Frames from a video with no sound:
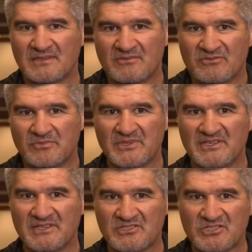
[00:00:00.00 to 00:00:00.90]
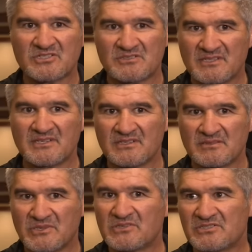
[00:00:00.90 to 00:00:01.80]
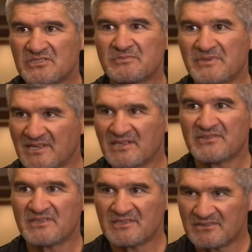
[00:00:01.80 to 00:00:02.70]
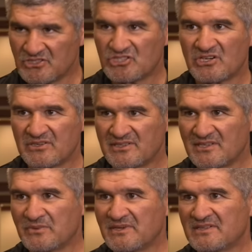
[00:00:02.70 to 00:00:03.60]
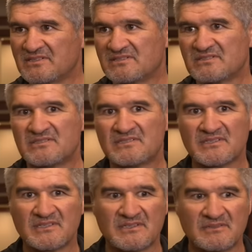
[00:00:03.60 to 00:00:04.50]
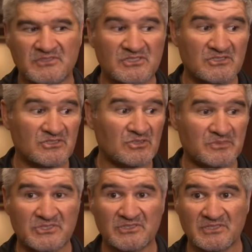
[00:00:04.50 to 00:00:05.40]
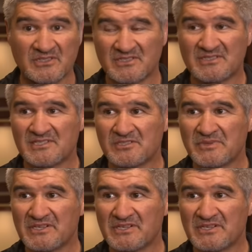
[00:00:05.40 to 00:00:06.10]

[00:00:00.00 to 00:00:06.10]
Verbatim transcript: For me, it's just getting the Māoris to be out there and showing their wares, and this is an opportunity. It's a test